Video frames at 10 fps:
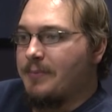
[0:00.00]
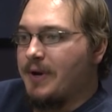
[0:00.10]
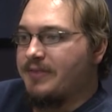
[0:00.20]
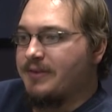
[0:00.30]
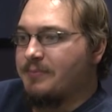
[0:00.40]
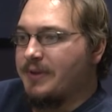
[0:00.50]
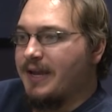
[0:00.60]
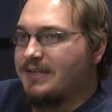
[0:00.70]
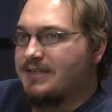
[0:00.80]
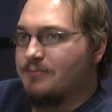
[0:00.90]
Well, yeah, but
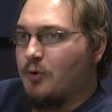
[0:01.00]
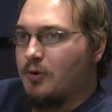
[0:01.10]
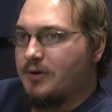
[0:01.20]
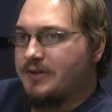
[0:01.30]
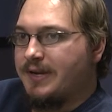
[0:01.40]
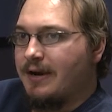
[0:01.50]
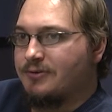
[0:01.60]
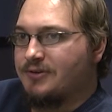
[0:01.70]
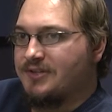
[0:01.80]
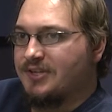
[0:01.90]
that's more
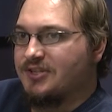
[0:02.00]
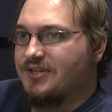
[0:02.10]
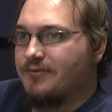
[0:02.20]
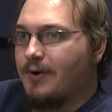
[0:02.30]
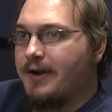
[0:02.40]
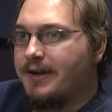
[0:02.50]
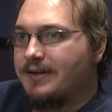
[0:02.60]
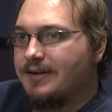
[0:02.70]
character decisions and writing.